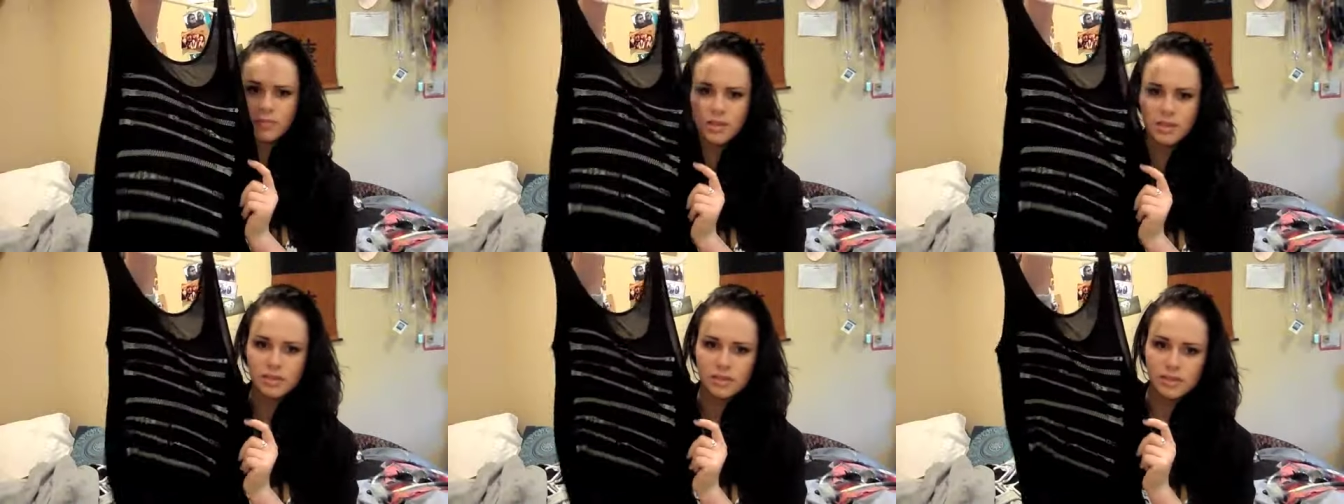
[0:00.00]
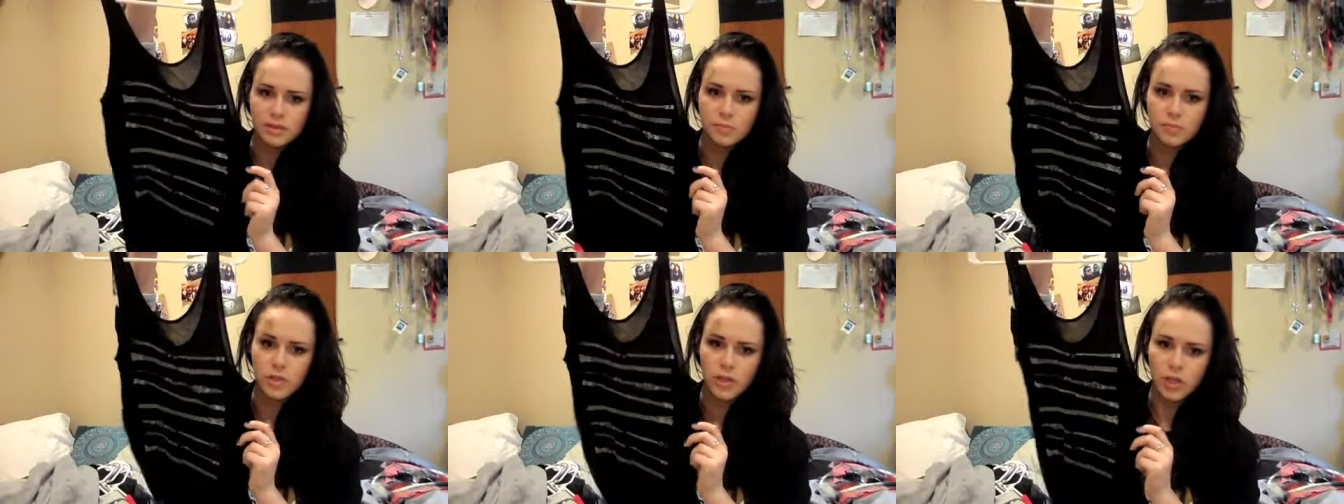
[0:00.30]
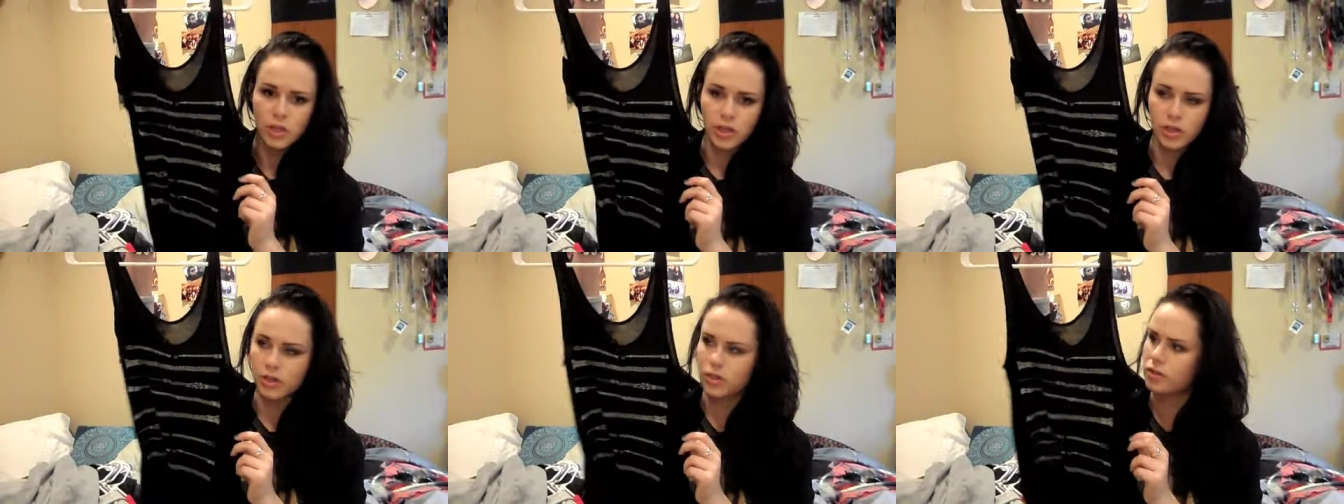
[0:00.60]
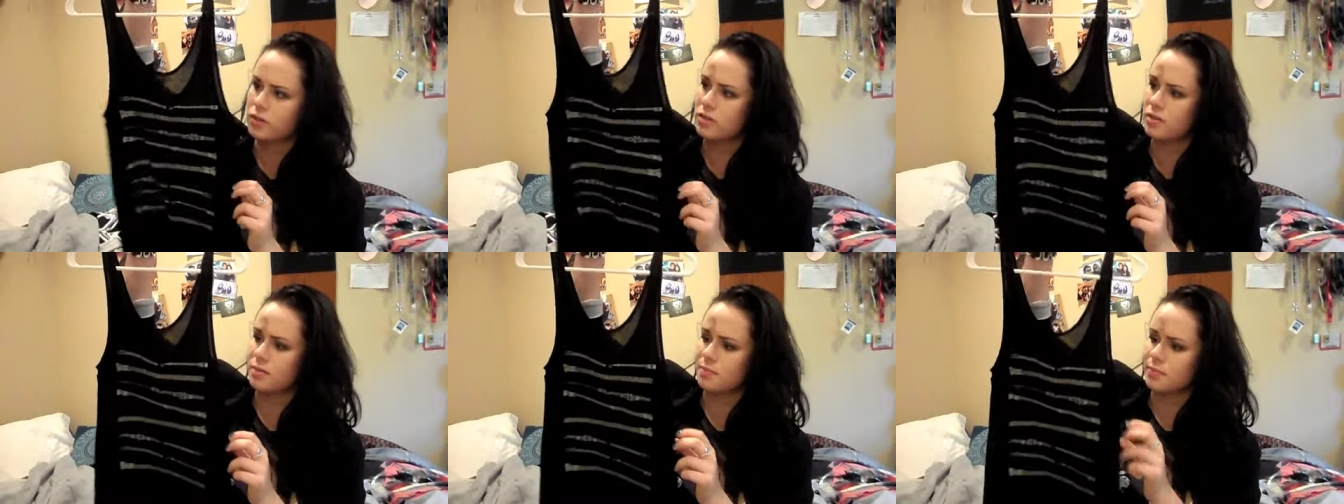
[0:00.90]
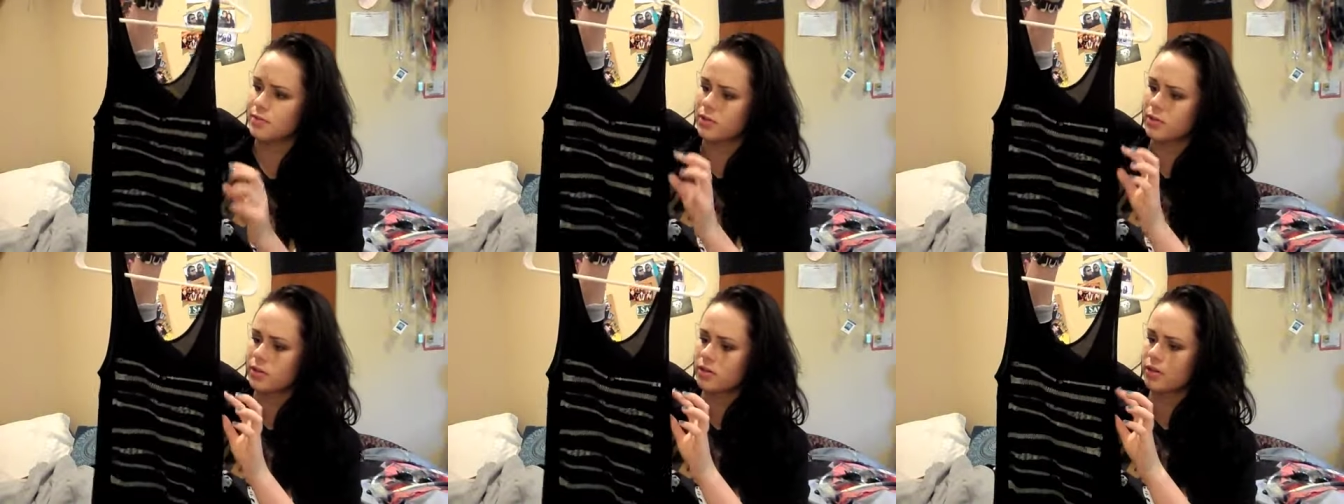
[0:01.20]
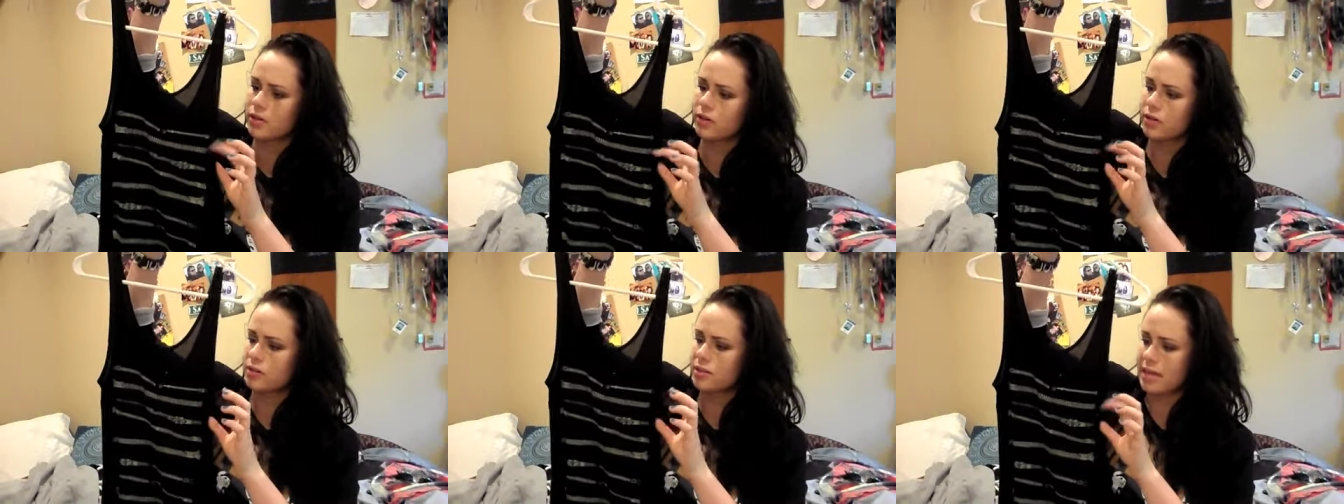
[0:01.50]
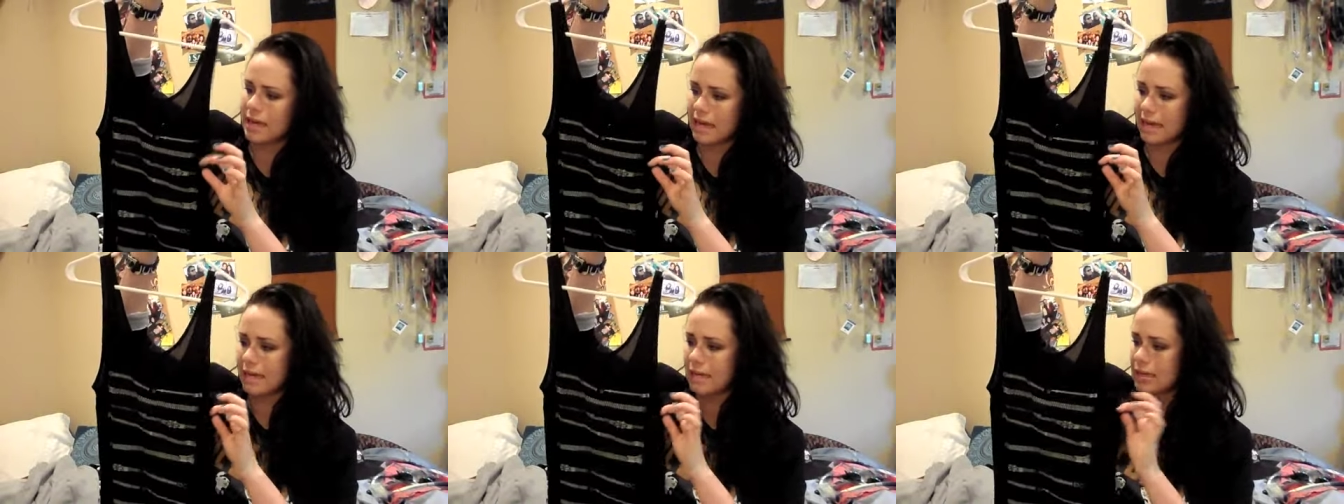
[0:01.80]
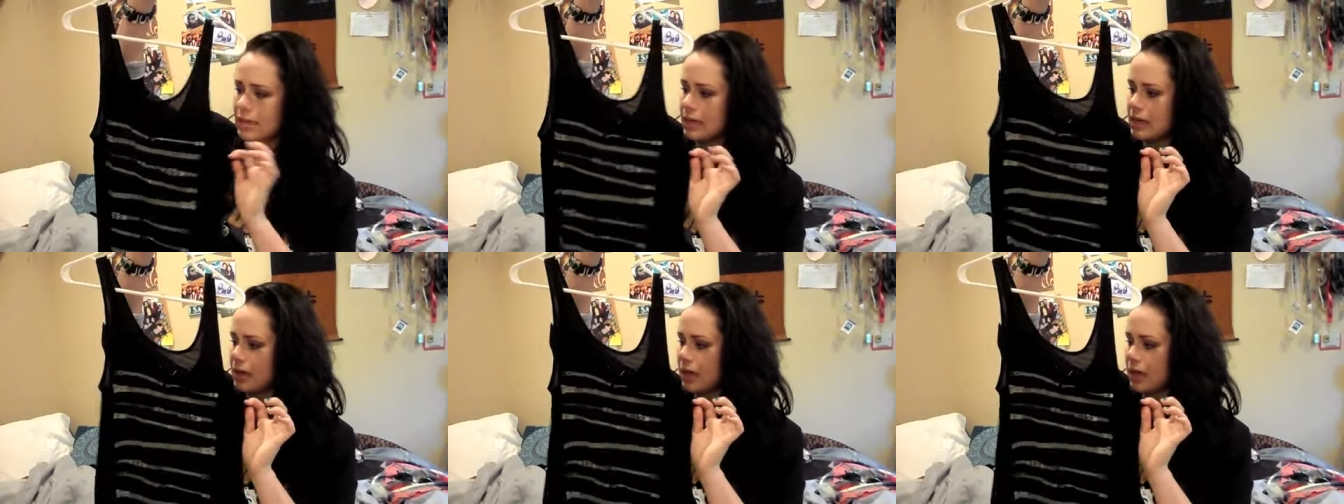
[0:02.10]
SimDog zipper tank.